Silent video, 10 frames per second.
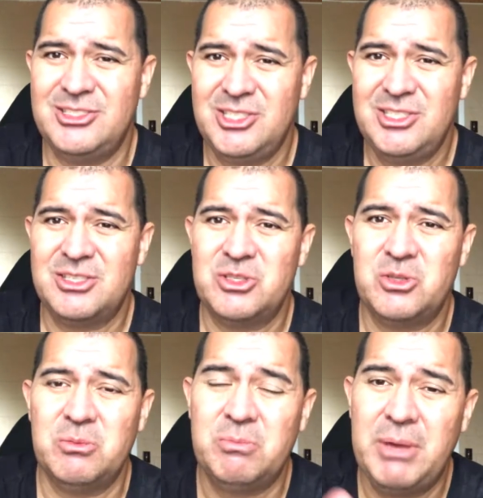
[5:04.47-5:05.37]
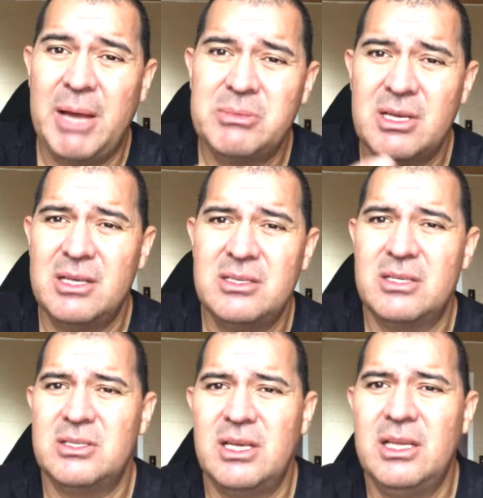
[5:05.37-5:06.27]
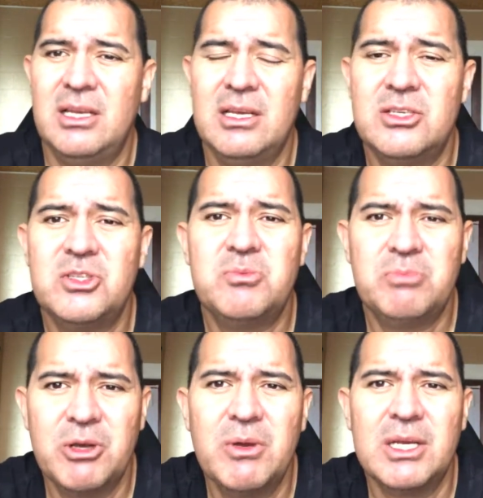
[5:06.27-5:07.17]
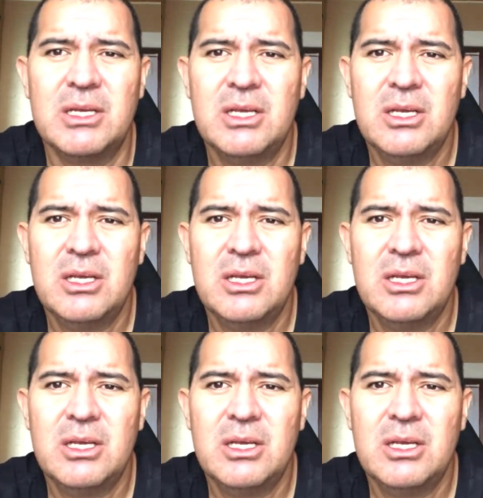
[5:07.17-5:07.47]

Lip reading: Jesus to baptize us in his Spirit